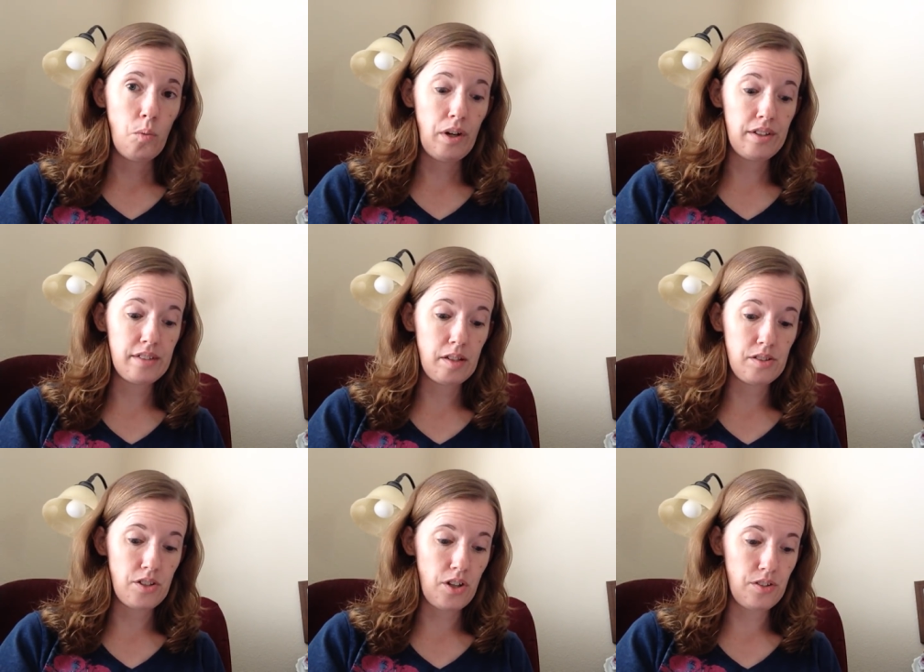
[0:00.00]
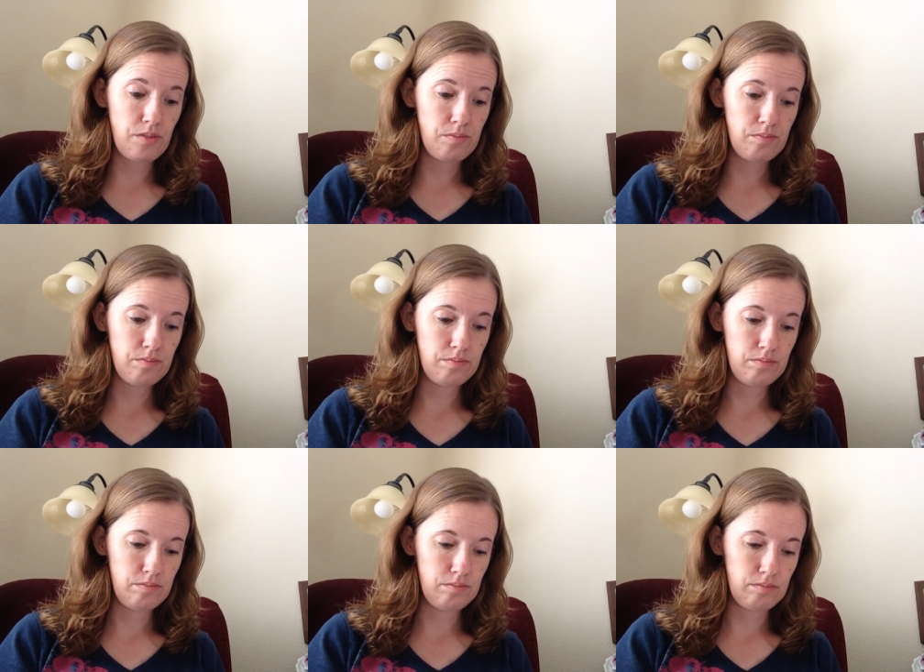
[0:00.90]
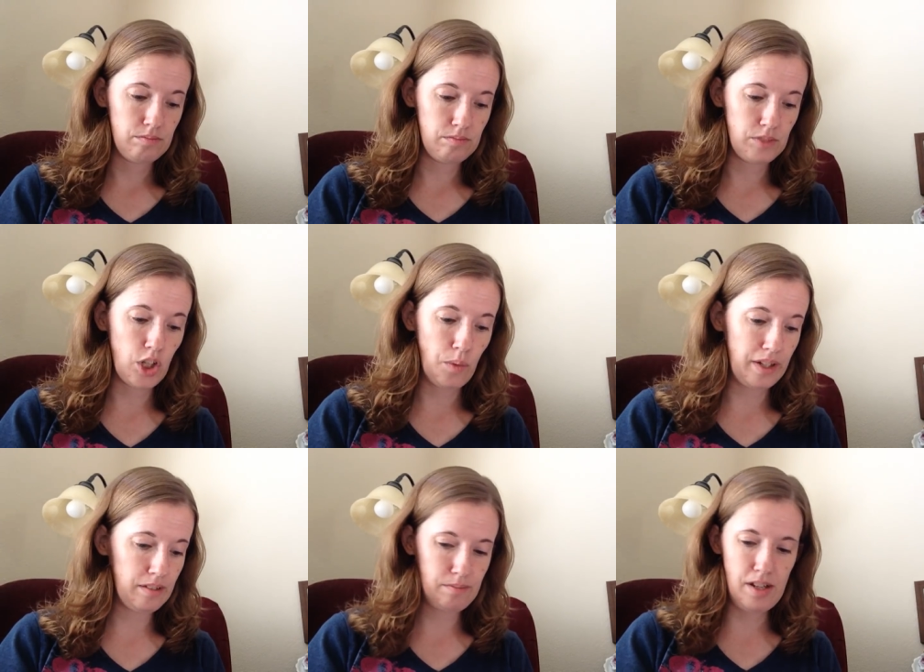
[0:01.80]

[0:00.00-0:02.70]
where it's going to start going.